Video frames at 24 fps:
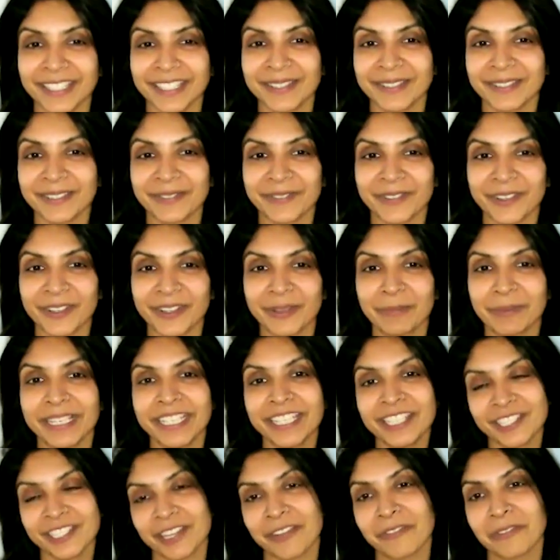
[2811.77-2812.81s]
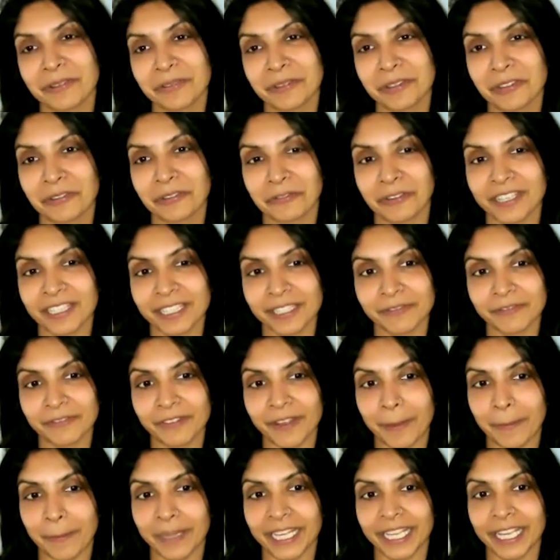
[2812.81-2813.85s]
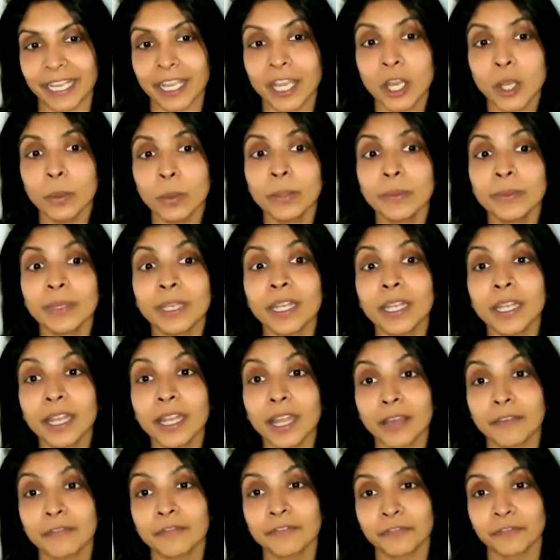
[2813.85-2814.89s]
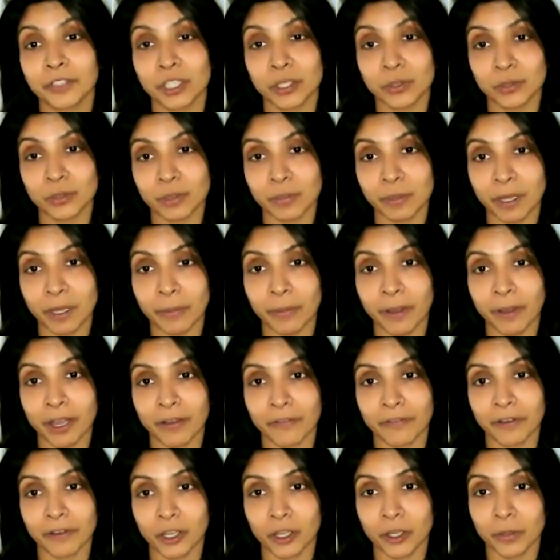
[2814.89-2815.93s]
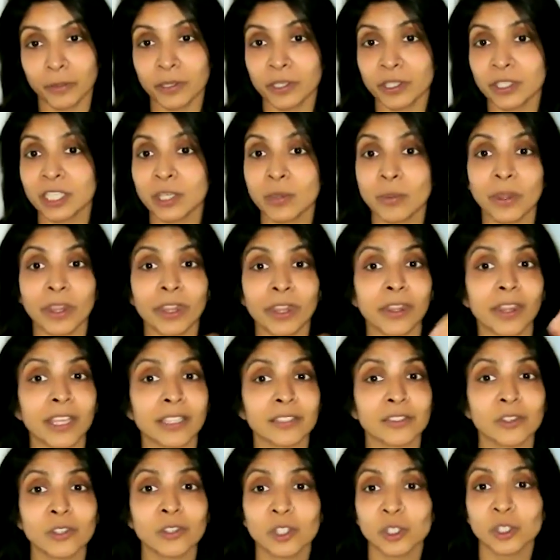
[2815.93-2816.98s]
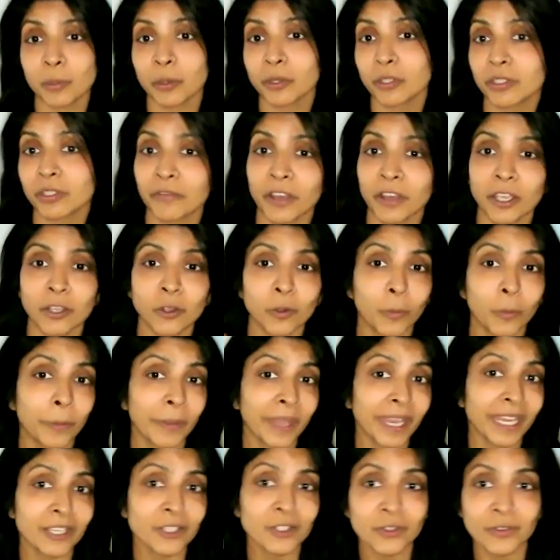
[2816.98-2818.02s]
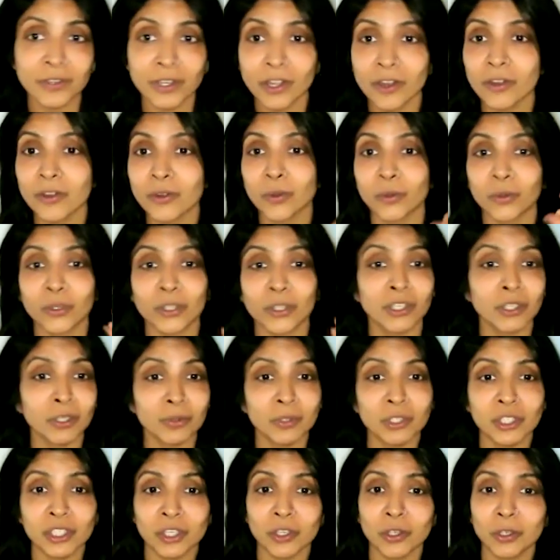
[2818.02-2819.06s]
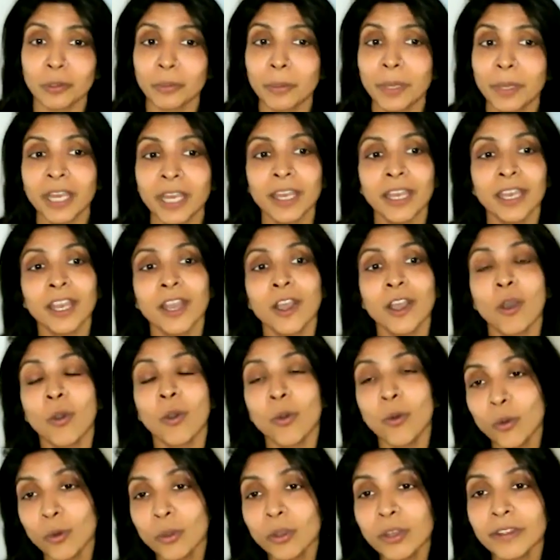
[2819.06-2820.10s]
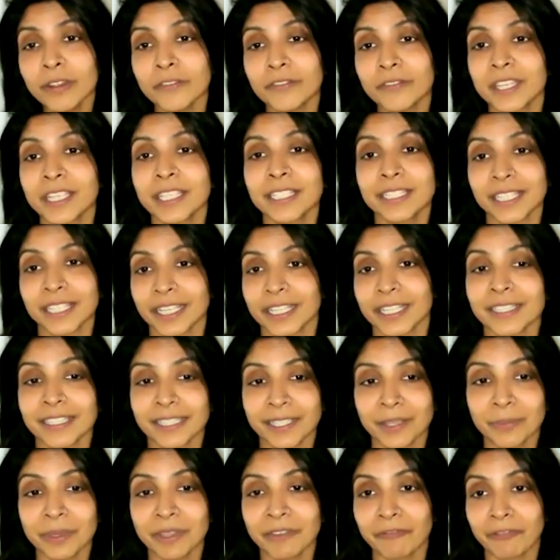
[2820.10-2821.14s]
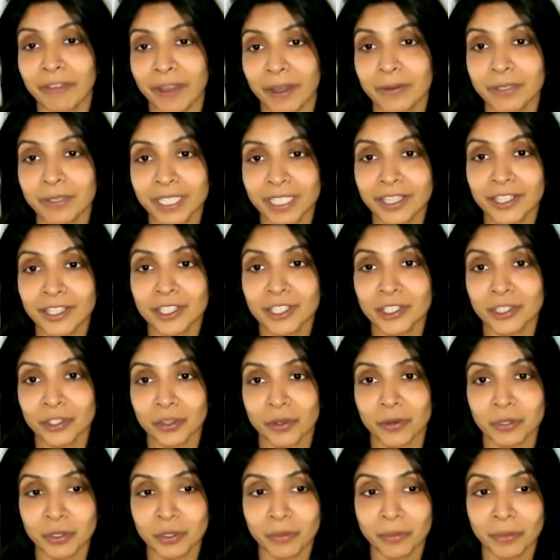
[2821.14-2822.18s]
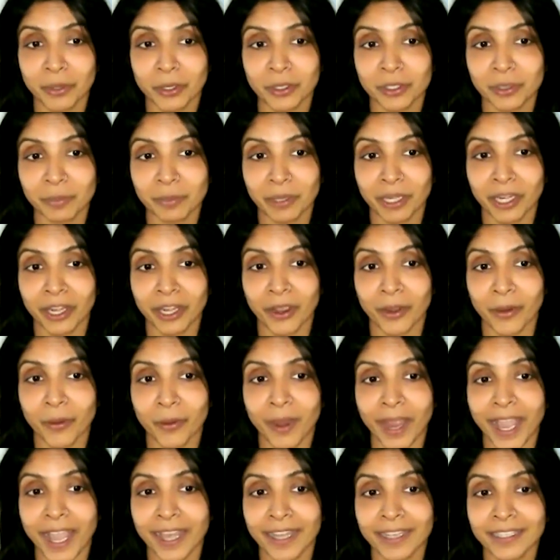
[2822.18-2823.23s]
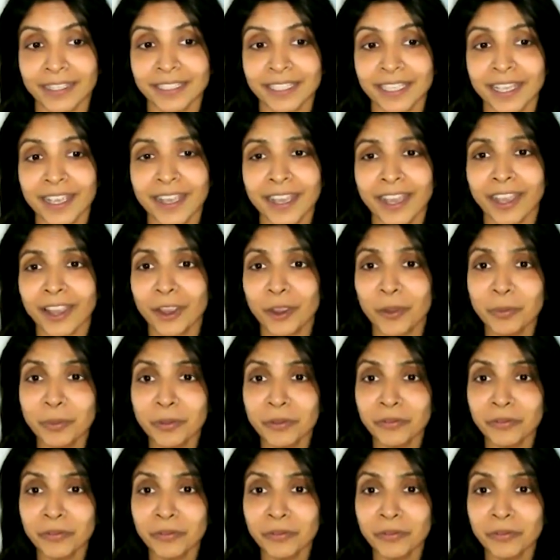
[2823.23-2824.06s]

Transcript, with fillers: useful, please share it with your friends and family. We would love for you to be a part of our community, whether that's on Spotify or Patreon or YouTube. All of these links can be found in the description box below. And I hope